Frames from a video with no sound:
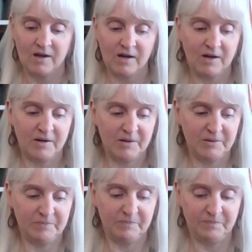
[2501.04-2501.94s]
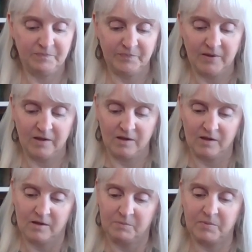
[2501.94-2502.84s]

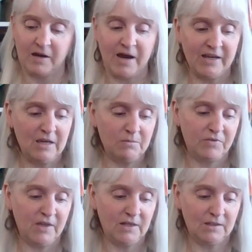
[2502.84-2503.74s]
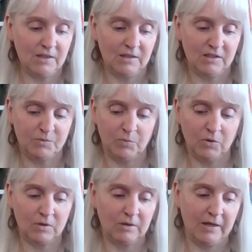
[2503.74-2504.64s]
But I keep things in this
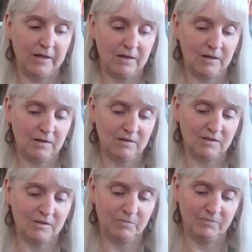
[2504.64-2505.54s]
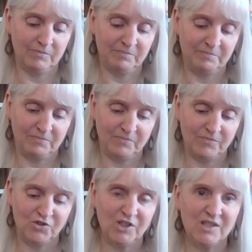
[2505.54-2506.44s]
book, like some
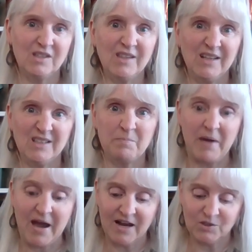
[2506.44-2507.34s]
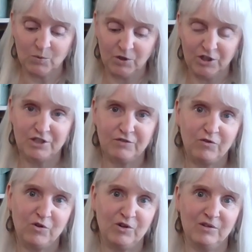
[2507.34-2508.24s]
passwords
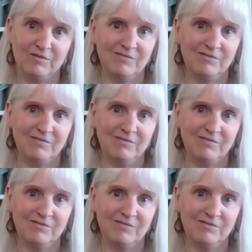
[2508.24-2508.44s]
for